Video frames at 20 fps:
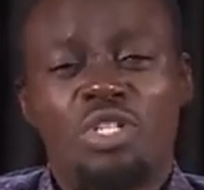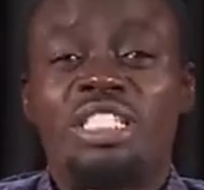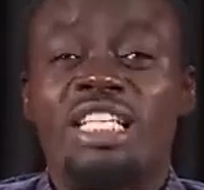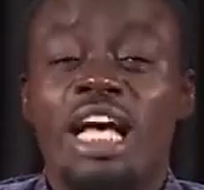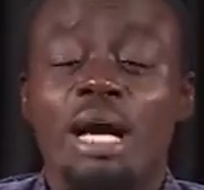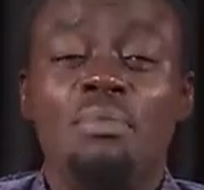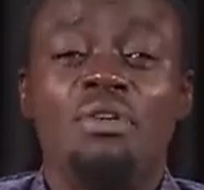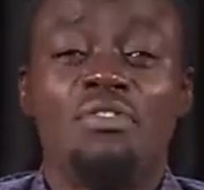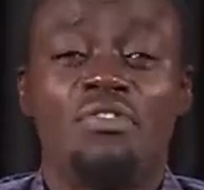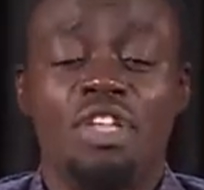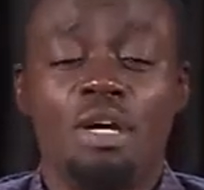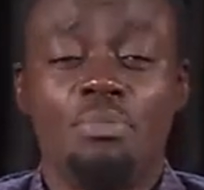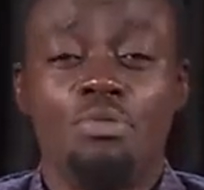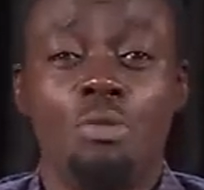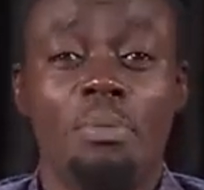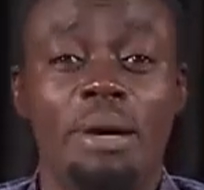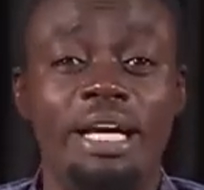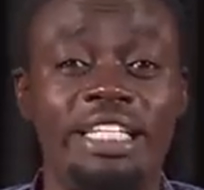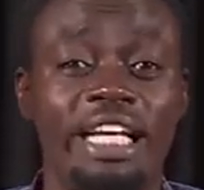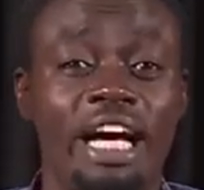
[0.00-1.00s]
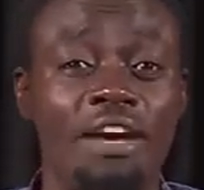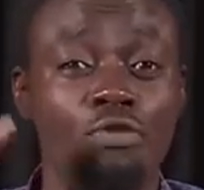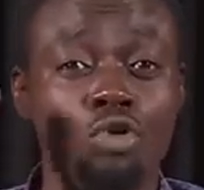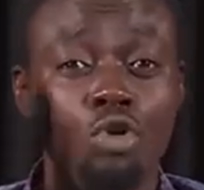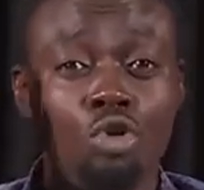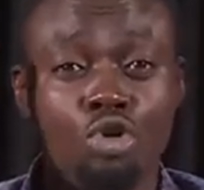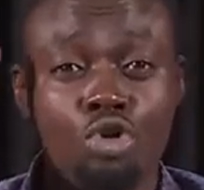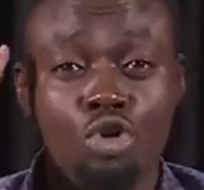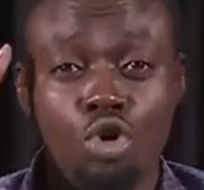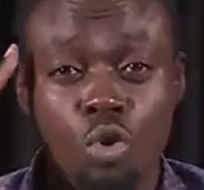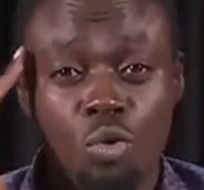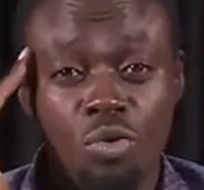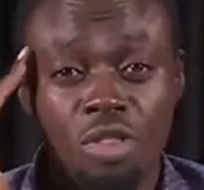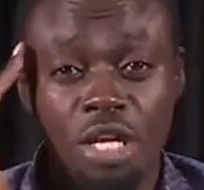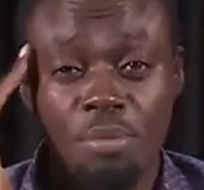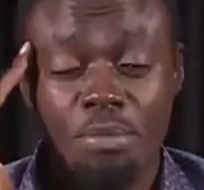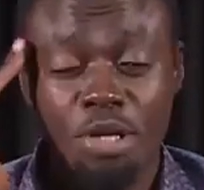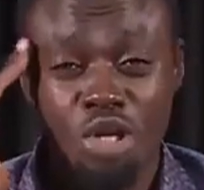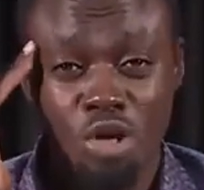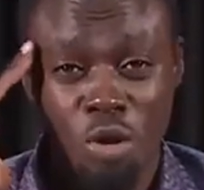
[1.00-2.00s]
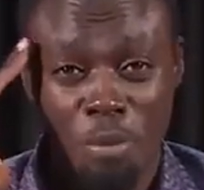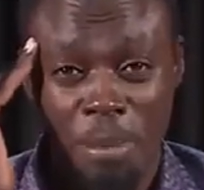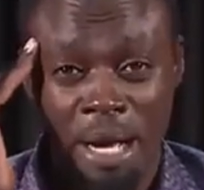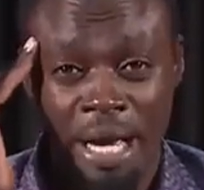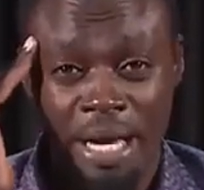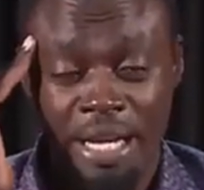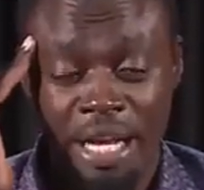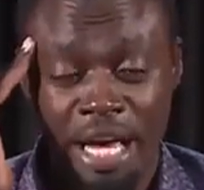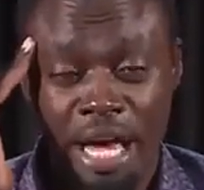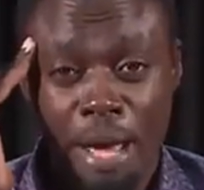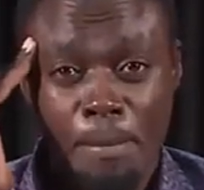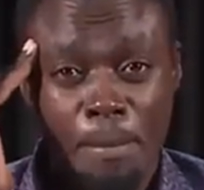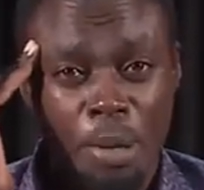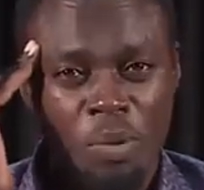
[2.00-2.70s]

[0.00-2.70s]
or some of them you might have not known them in your mind.